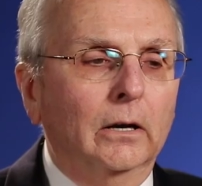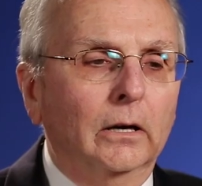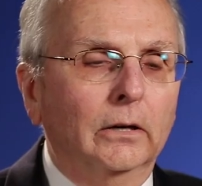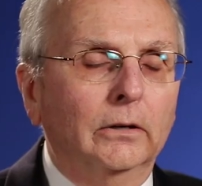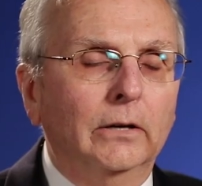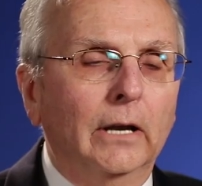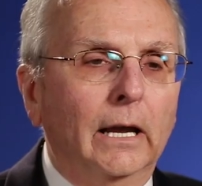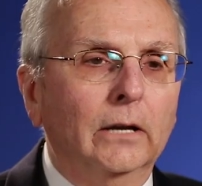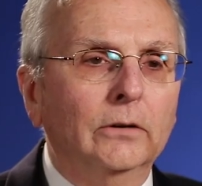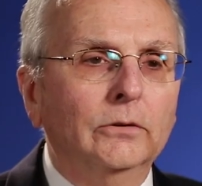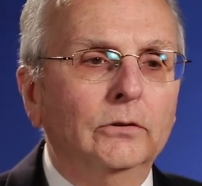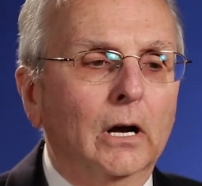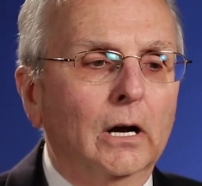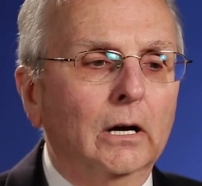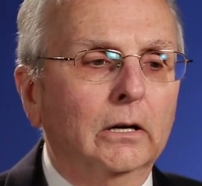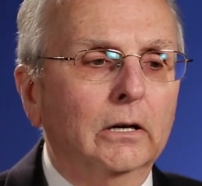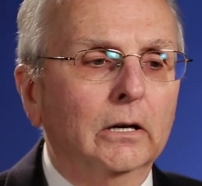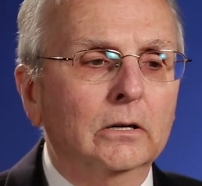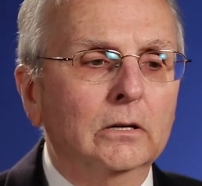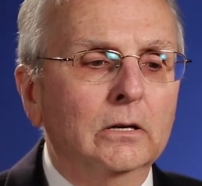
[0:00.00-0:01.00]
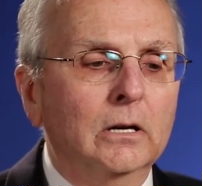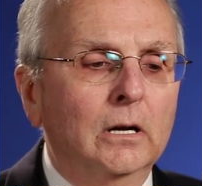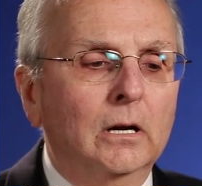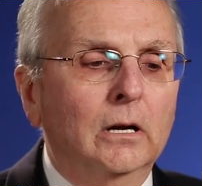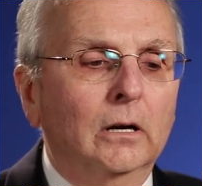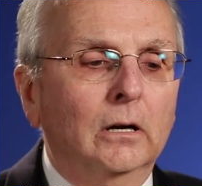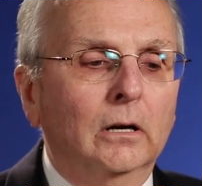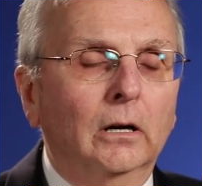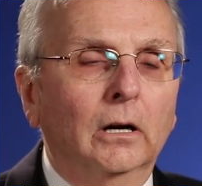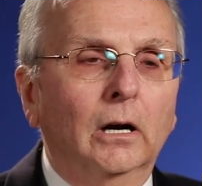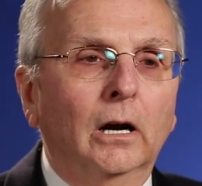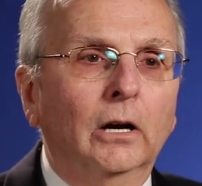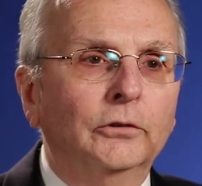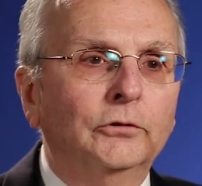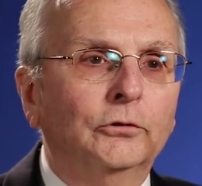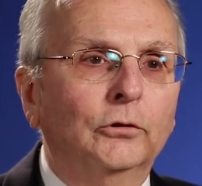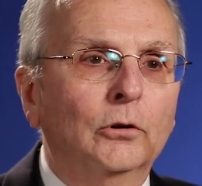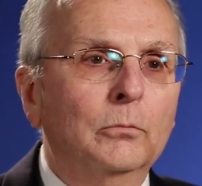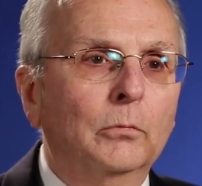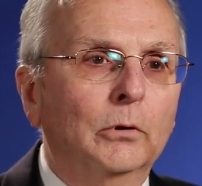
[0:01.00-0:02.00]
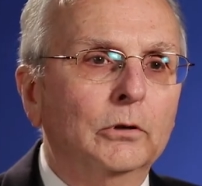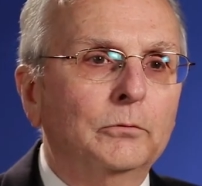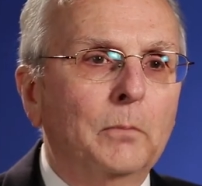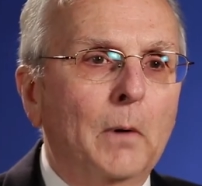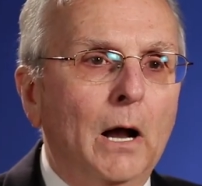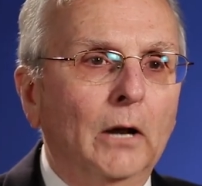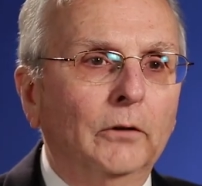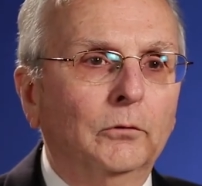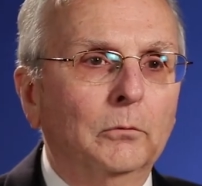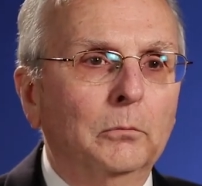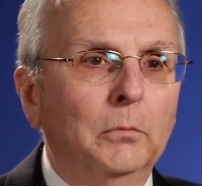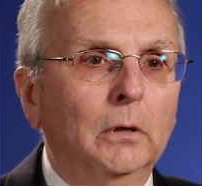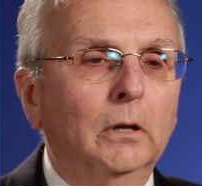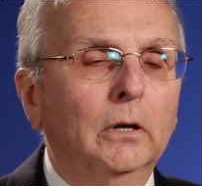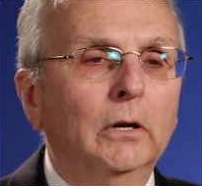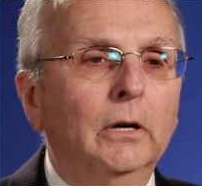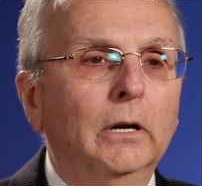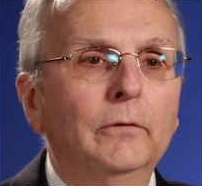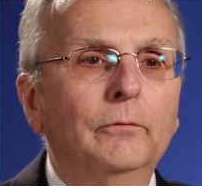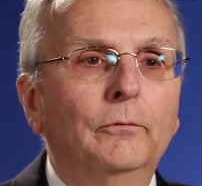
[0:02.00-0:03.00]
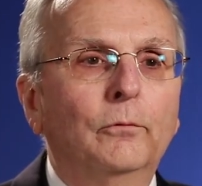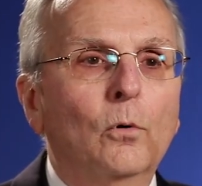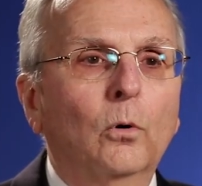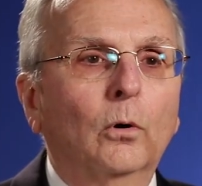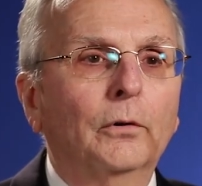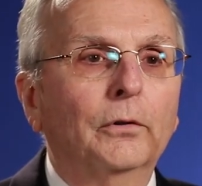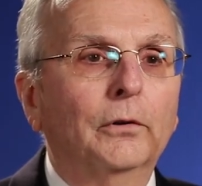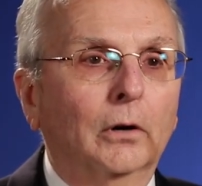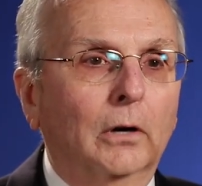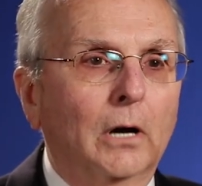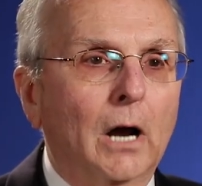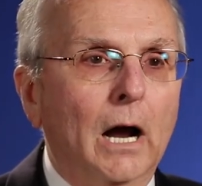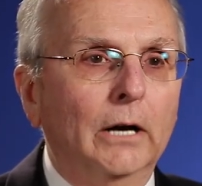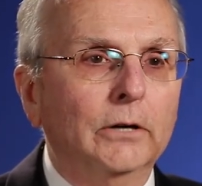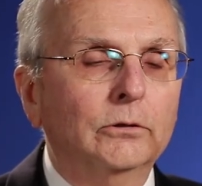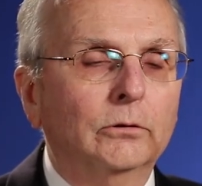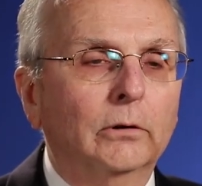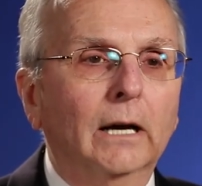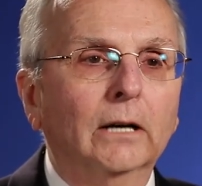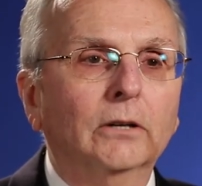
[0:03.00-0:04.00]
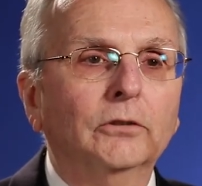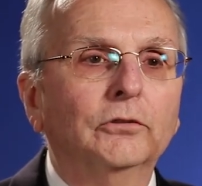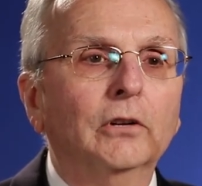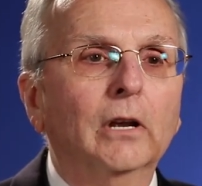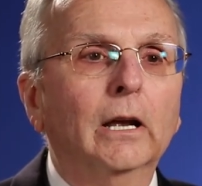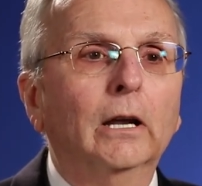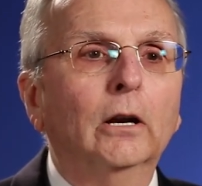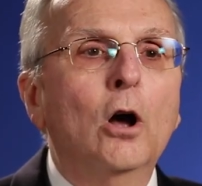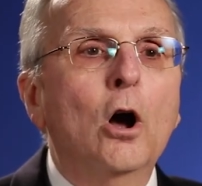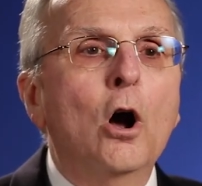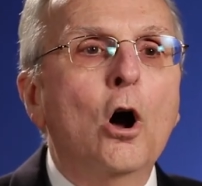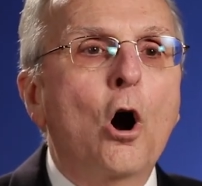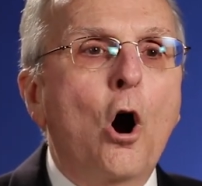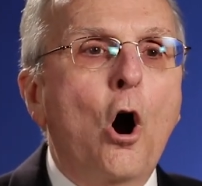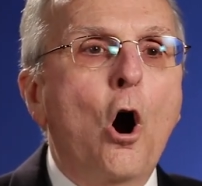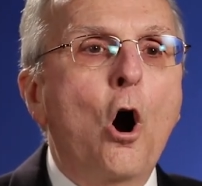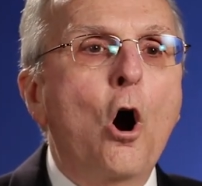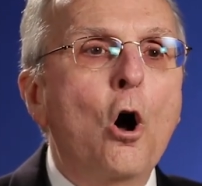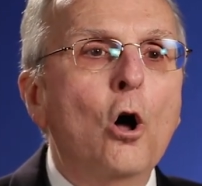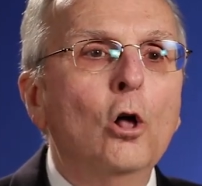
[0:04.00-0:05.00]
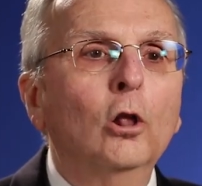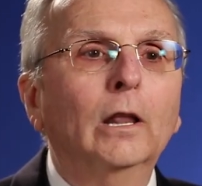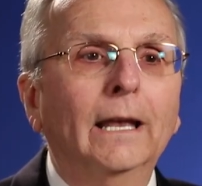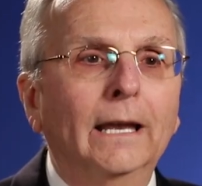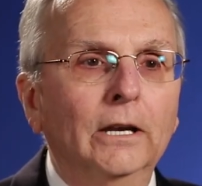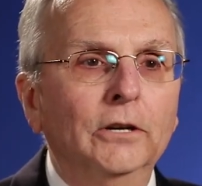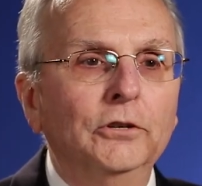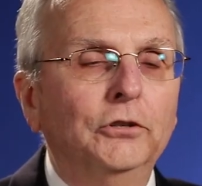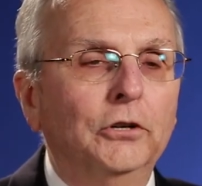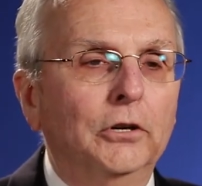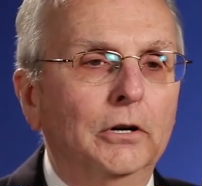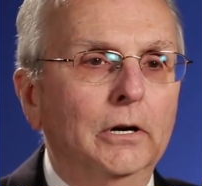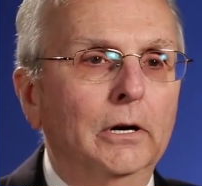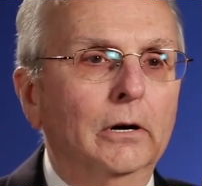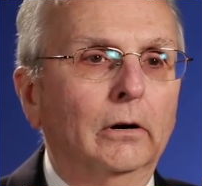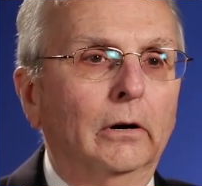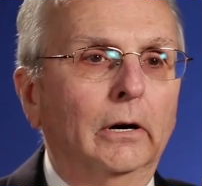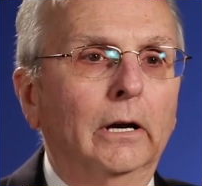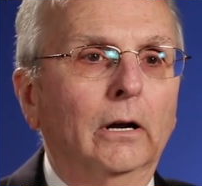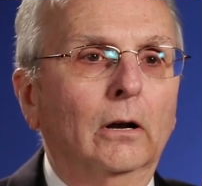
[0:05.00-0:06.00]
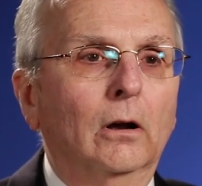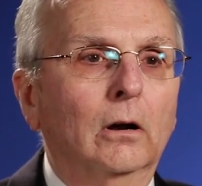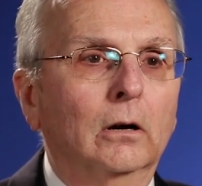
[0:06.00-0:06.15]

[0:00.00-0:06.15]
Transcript: uh, Dan Duncan, uh, assume responsibility for their contract said all engineering